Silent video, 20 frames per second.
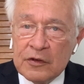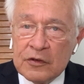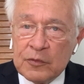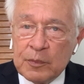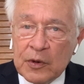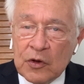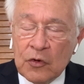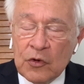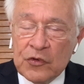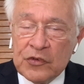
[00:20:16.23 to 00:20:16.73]
it's
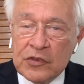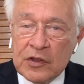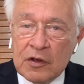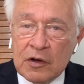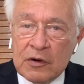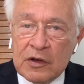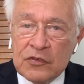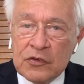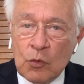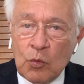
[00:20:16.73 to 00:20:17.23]
because
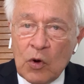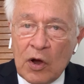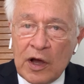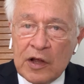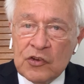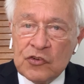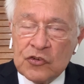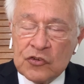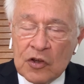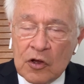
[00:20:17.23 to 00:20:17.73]
there is a
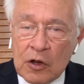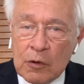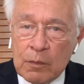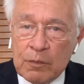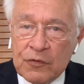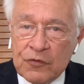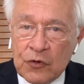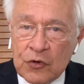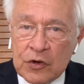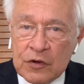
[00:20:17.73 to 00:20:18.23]
wide
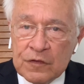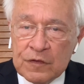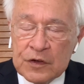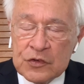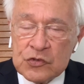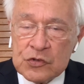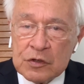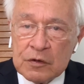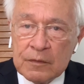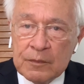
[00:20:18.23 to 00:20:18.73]
scope for
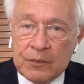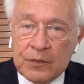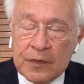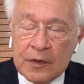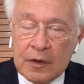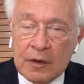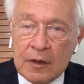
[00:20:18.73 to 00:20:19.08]
division.